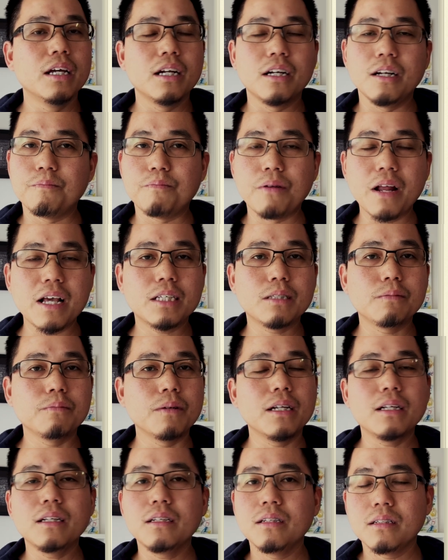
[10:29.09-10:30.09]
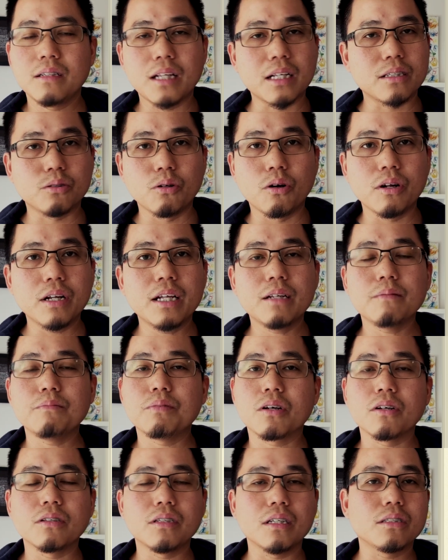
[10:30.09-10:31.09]
Replacement, that's not it
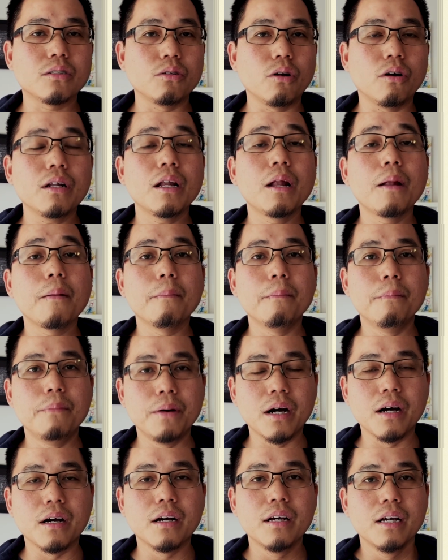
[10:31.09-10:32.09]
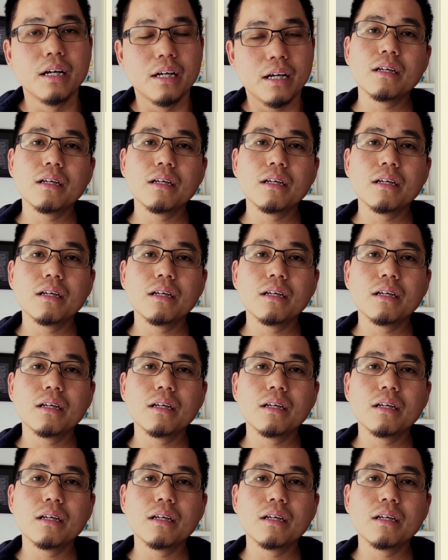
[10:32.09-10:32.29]
because it's not ba.